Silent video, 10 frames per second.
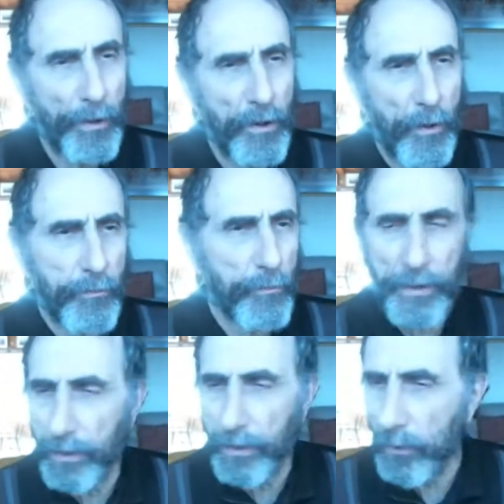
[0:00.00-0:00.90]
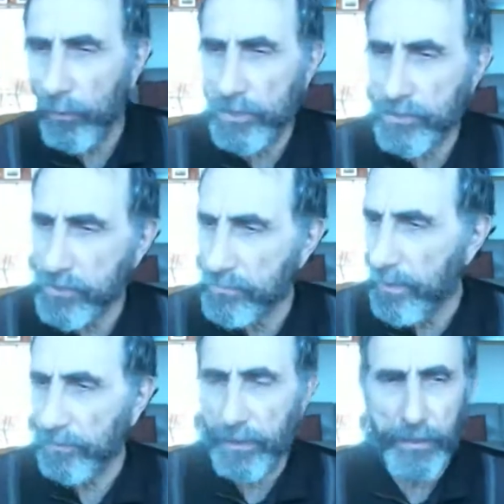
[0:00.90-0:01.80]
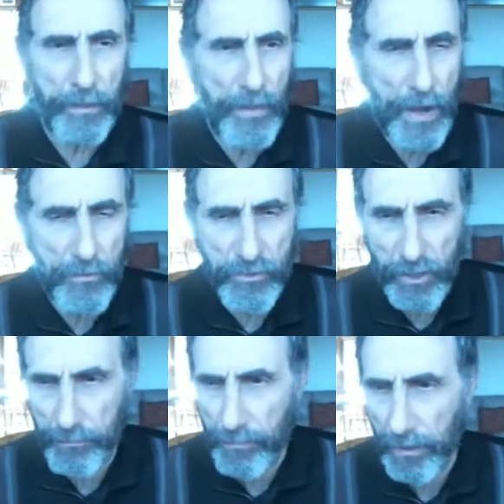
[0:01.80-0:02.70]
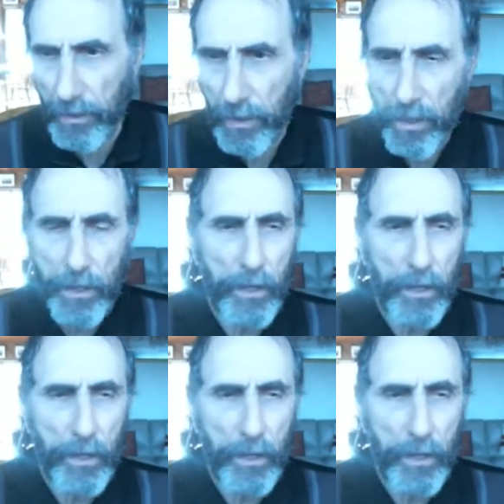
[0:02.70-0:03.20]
All right. Are there any questions about any of the housekeeping